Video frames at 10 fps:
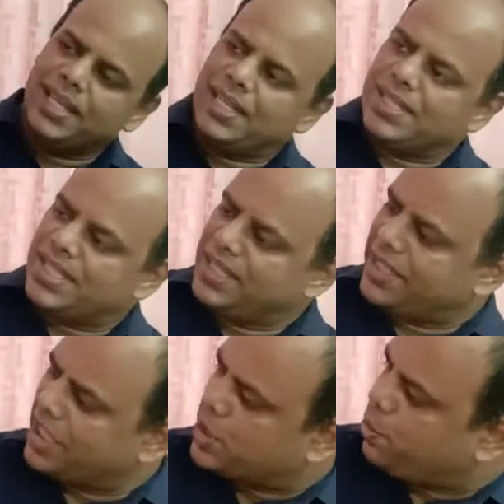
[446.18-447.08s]
See the
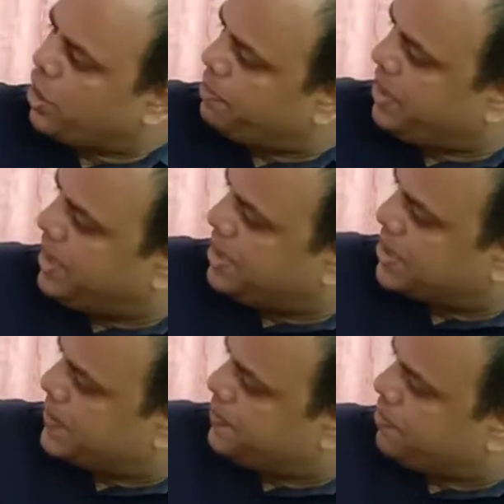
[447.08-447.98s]
next point,
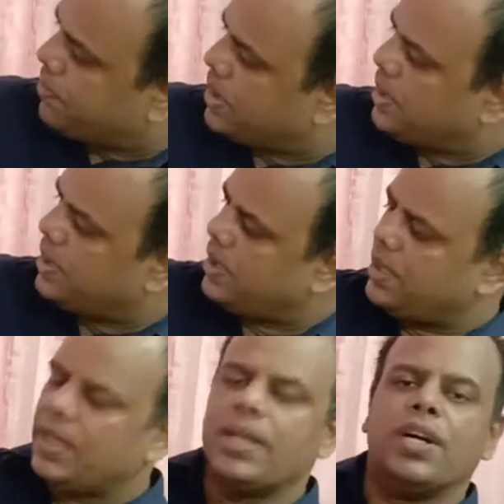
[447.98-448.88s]
please.
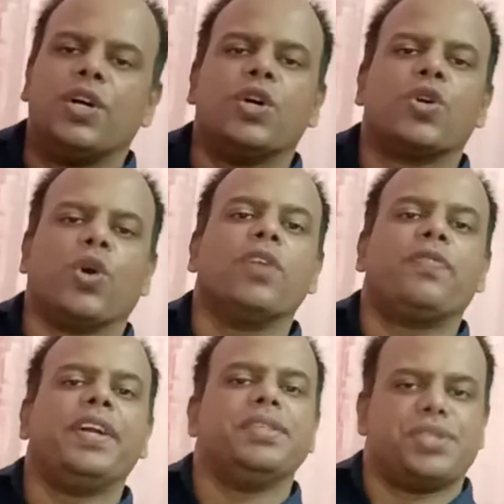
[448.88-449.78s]

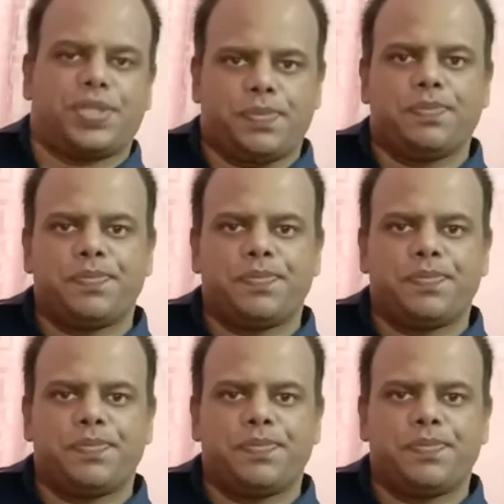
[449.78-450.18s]
Confidence.